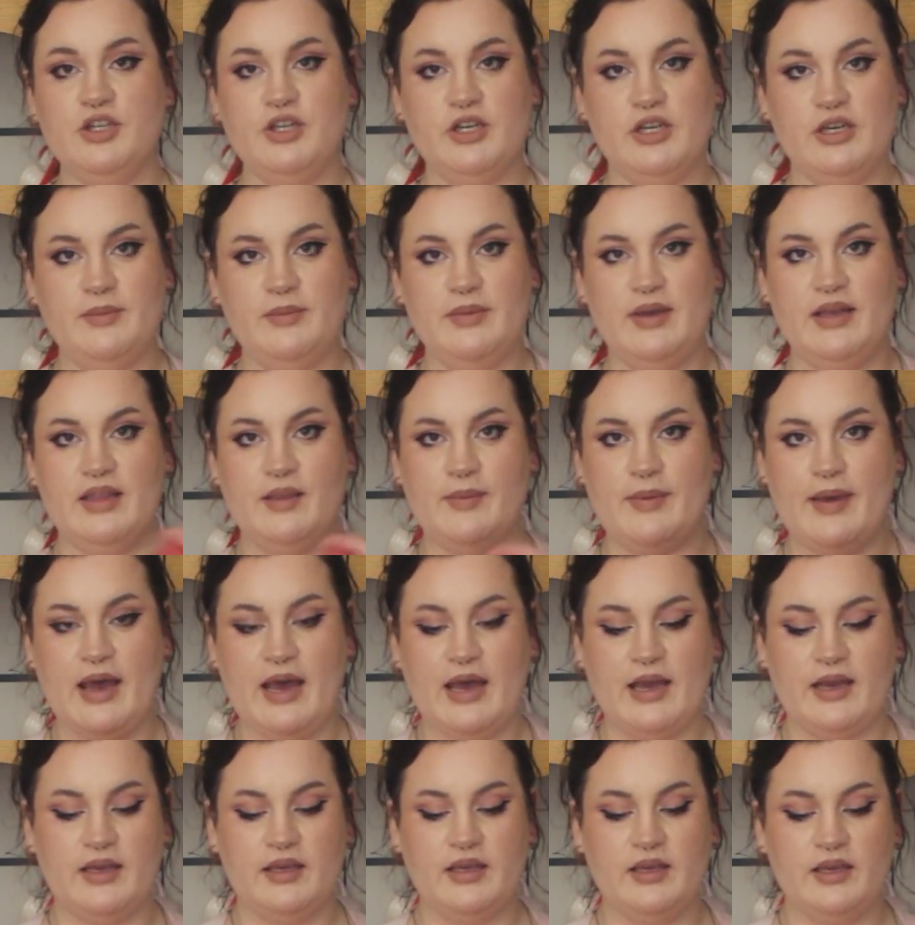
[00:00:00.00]
cream in the
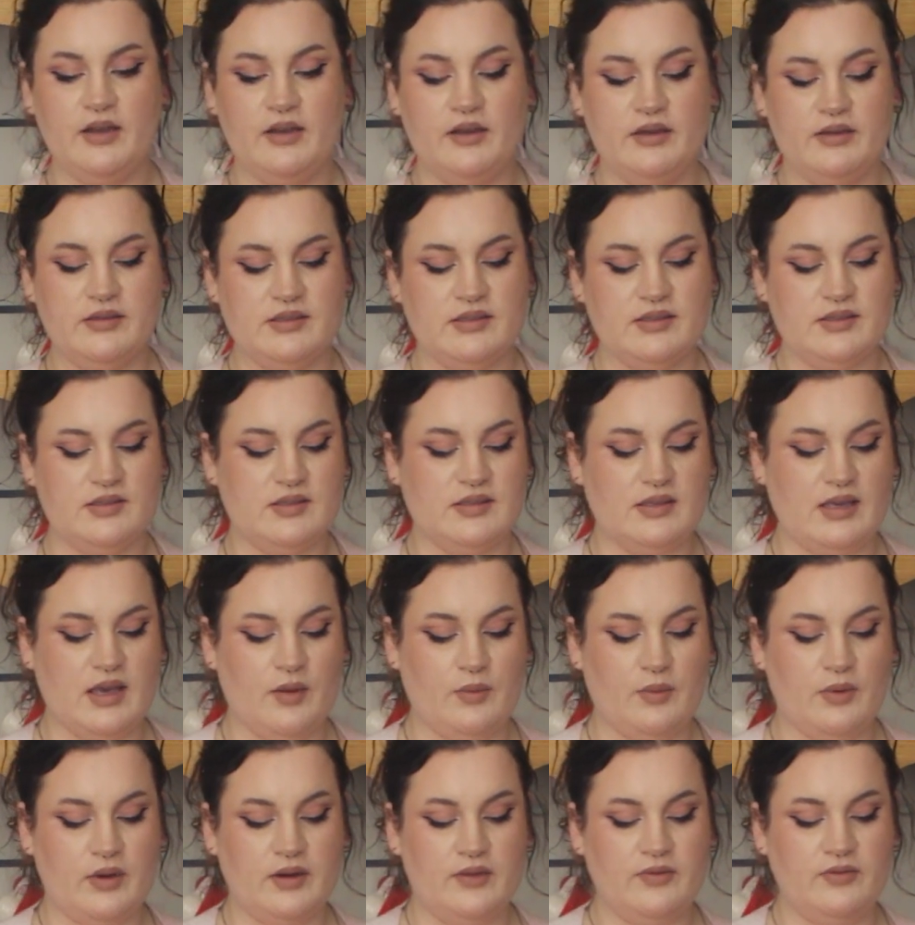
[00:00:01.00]
bag here because this is
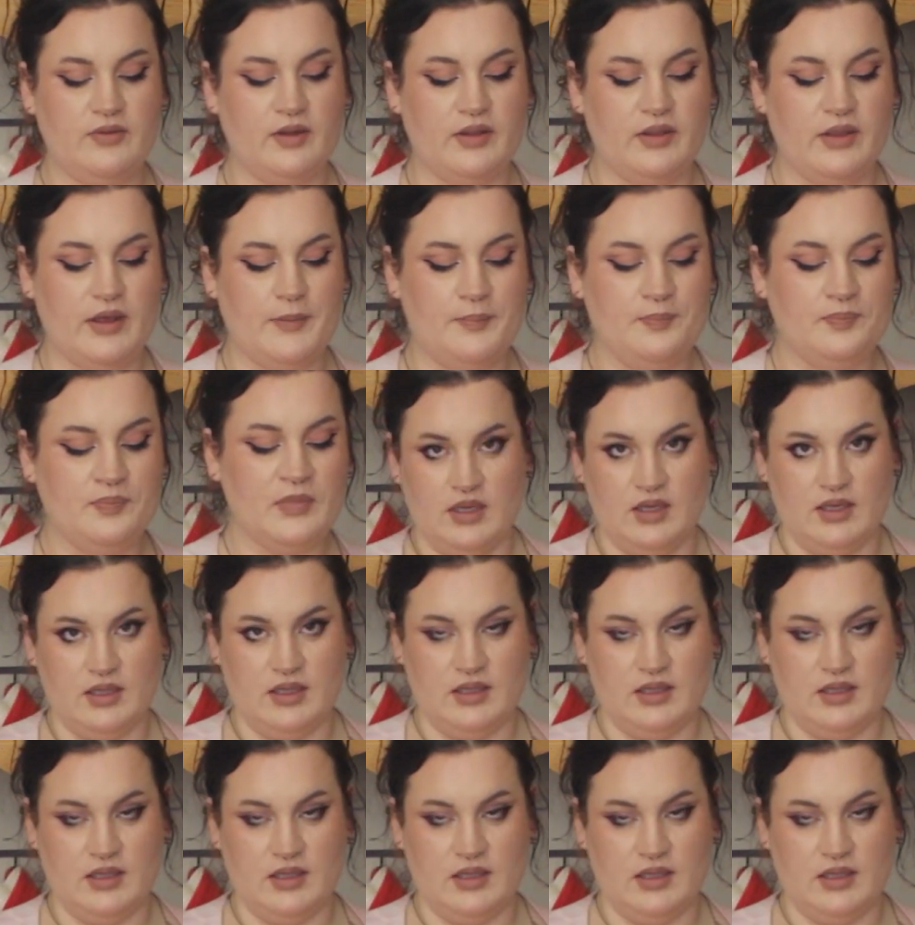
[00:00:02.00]
how we're gonna fill them.